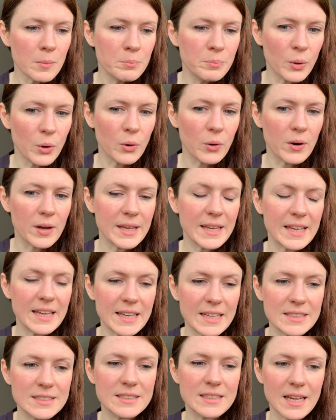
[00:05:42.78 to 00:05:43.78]
But
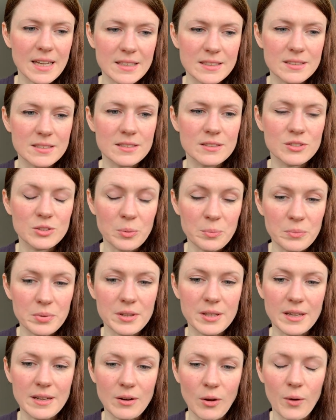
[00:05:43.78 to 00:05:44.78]
he said
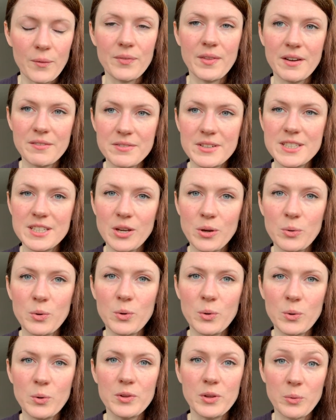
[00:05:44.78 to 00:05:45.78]
something on that video
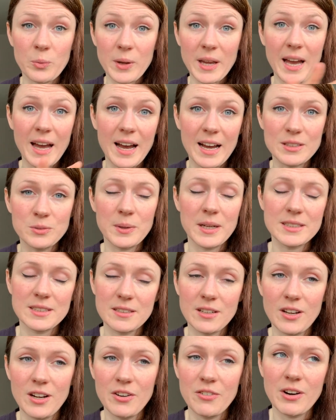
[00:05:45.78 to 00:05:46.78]
call that we had. We had
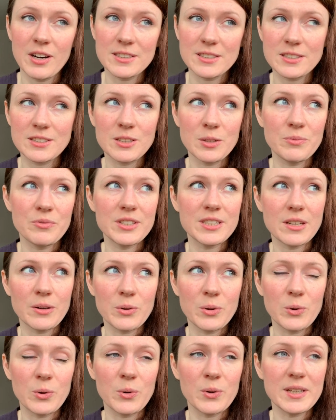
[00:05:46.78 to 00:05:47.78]
an Early Risers Club video
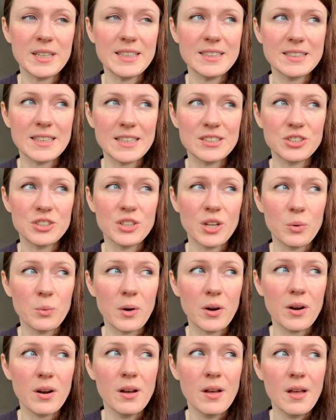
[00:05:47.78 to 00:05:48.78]
call, and he said, you know
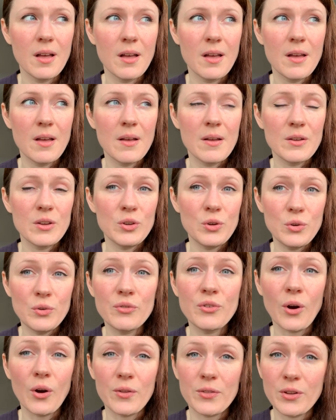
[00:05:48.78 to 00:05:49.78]
what?
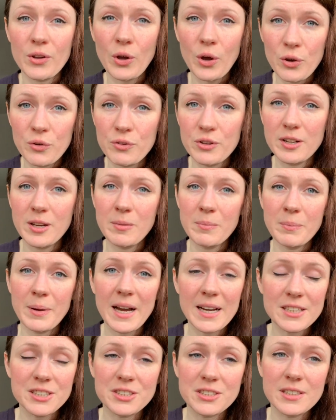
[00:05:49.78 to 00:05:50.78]
You've got the COVID
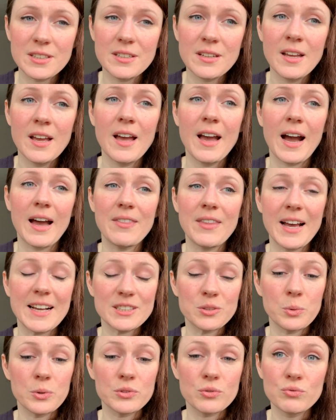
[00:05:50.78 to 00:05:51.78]
compassion, and
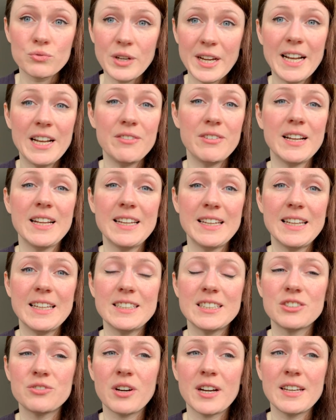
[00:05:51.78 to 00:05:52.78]
that's what's really, really
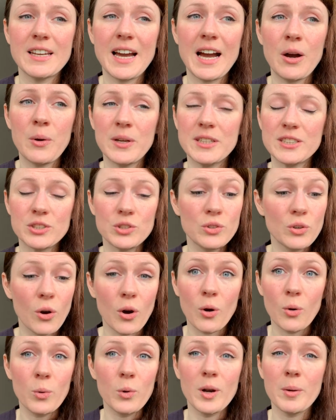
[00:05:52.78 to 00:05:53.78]
needed right now. It's
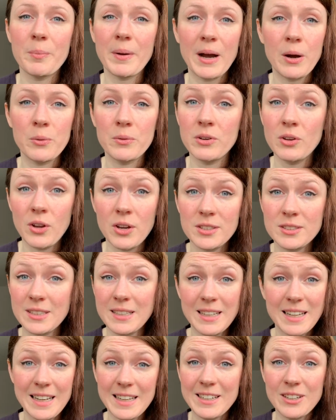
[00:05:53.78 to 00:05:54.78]
not all about
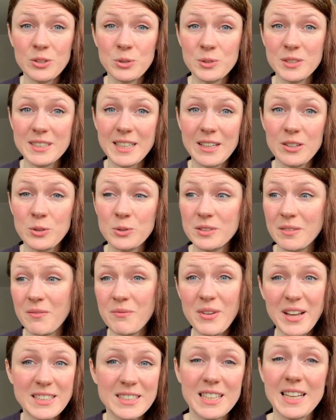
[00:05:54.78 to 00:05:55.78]
nursing clinical skills and
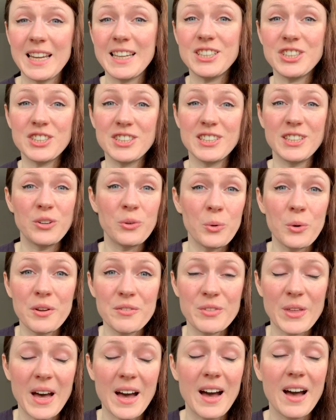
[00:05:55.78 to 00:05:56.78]
ventilation and all
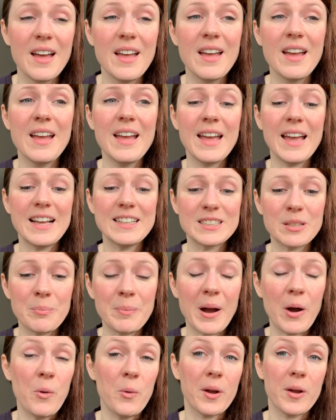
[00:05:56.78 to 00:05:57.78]
of that. It's
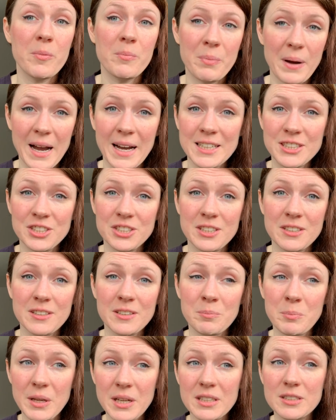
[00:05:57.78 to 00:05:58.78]
about
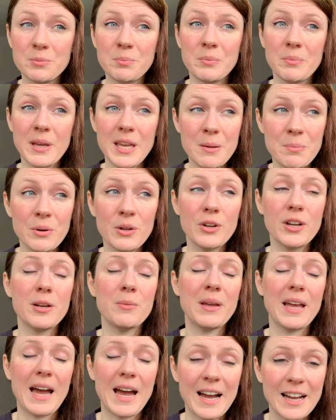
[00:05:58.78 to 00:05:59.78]
compassion, because people are going
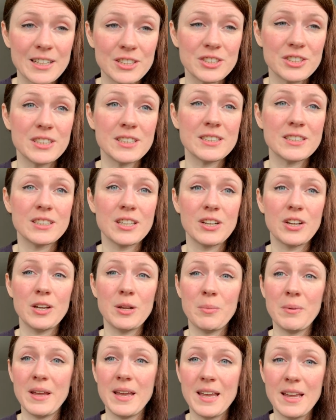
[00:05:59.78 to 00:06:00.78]
to be anxious. They're
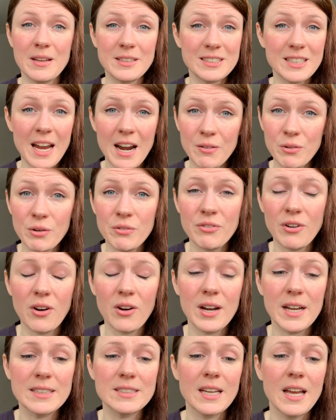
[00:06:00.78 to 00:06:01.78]
going to be
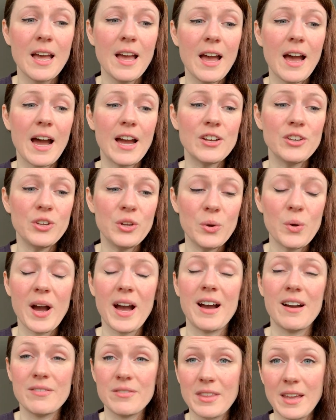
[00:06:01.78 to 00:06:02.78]
terrified, and you
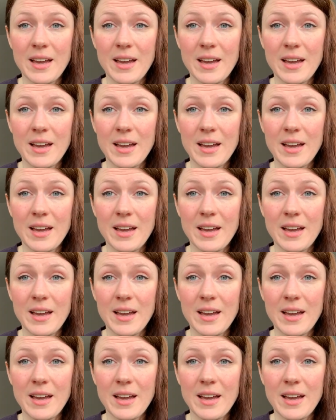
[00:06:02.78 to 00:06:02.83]
have